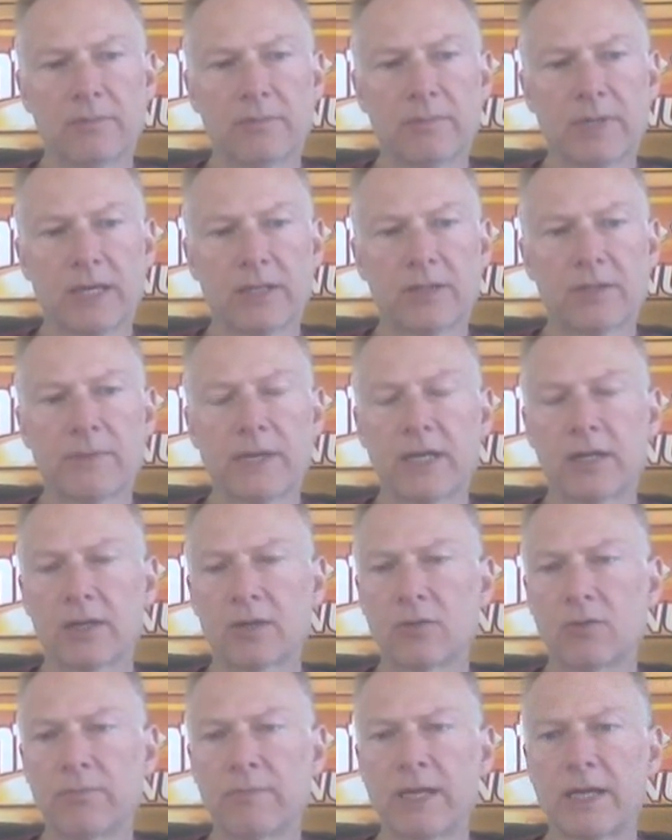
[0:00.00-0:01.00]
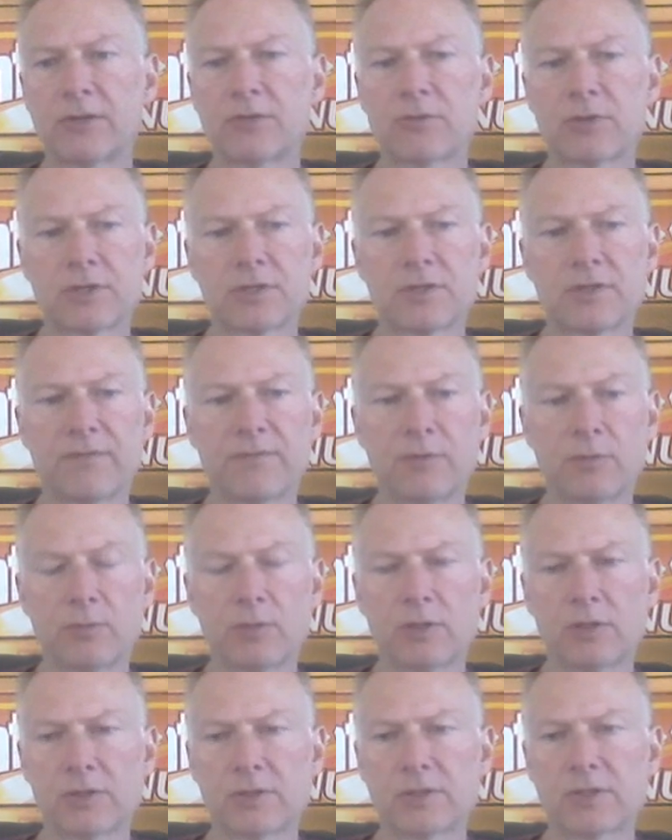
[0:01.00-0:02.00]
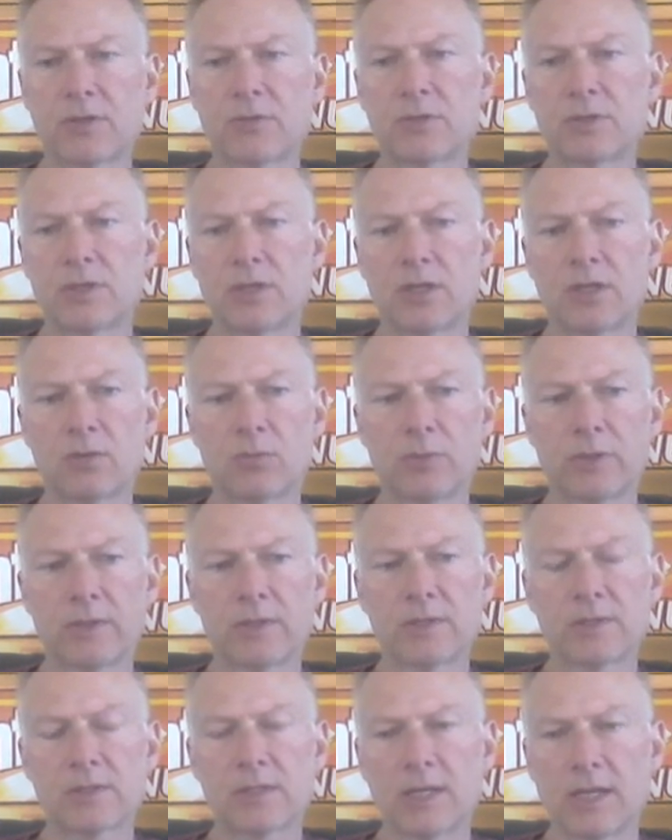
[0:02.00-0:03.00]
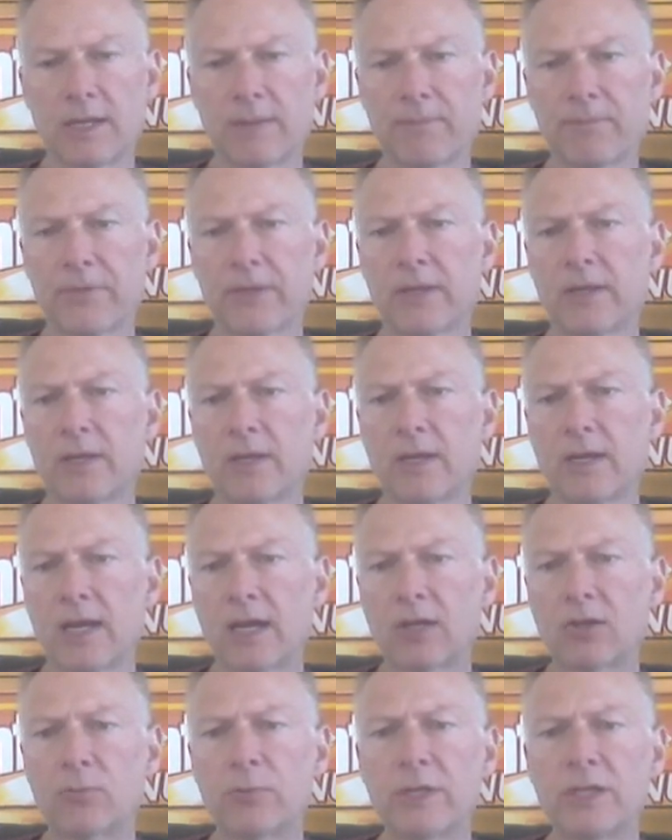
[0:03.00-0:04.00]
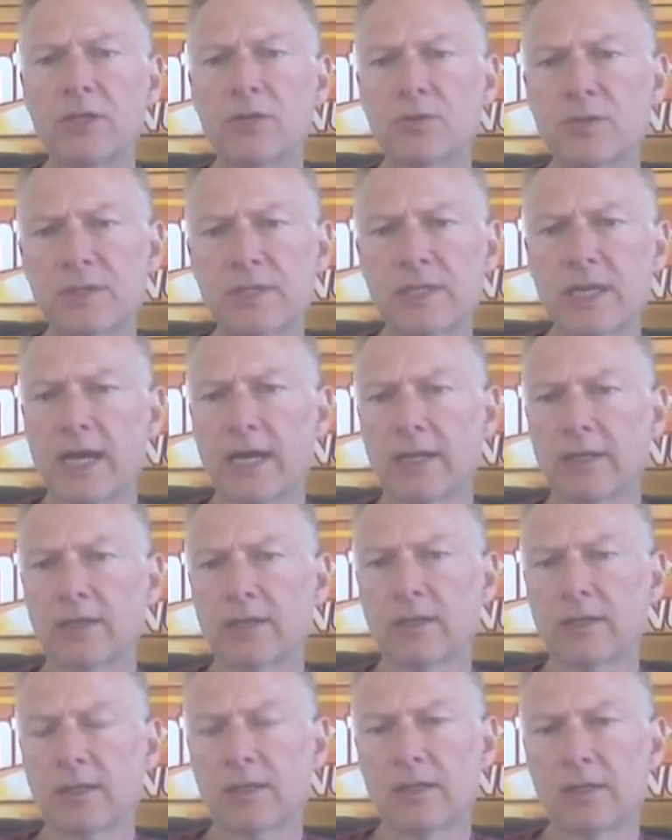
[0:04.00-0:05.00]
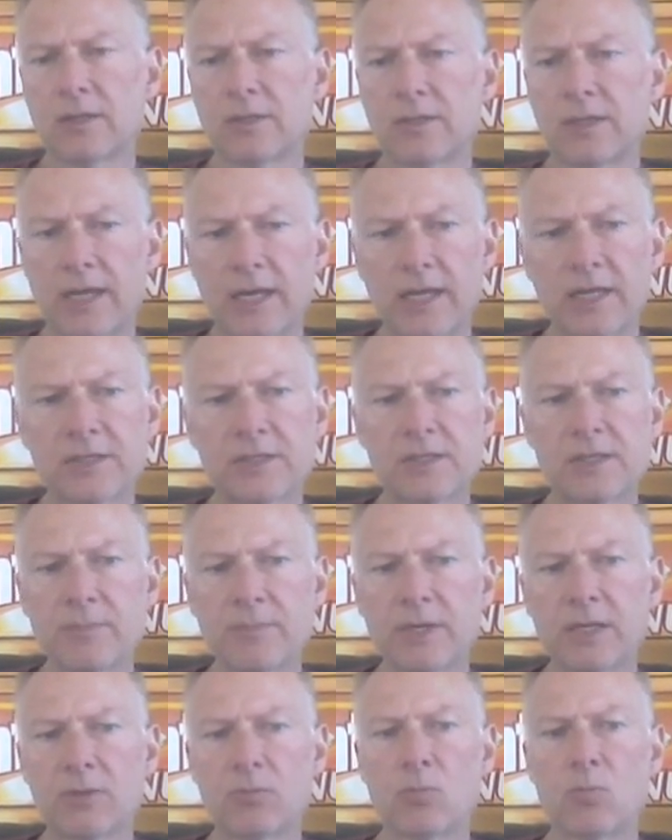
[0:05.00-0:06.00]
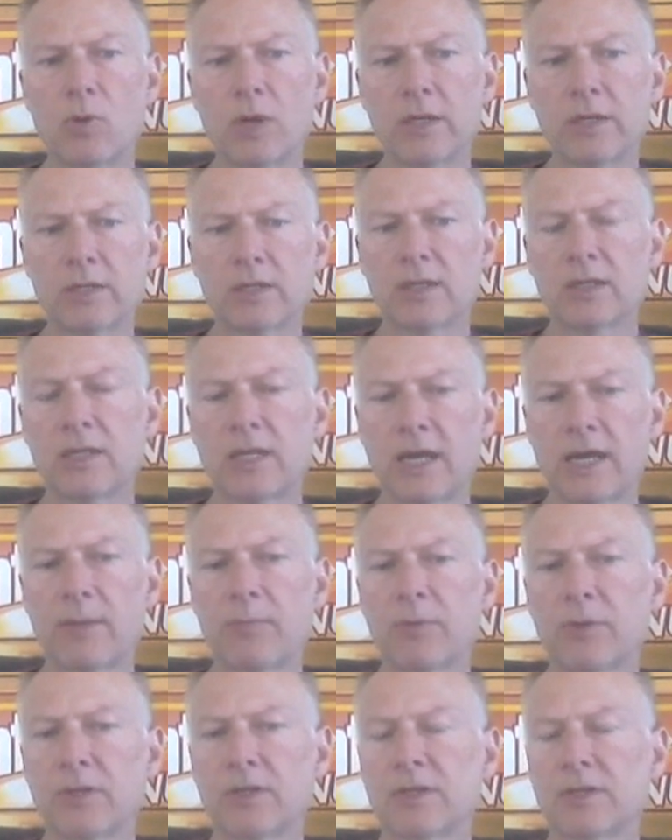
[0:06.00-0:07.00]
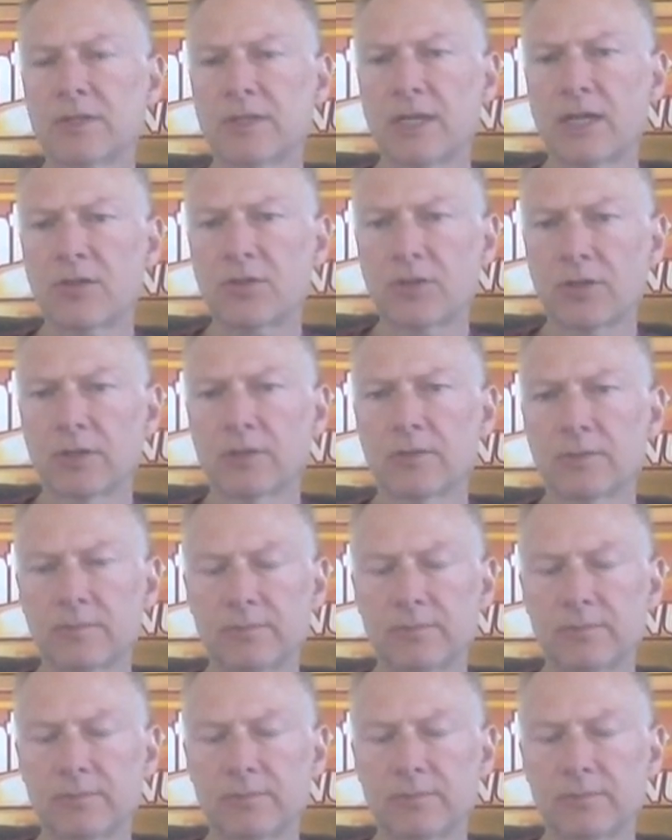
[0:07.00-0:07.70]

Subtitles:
mathematical metrics, if you will, associated with this game. How do we use that to estimate what can happen in a session?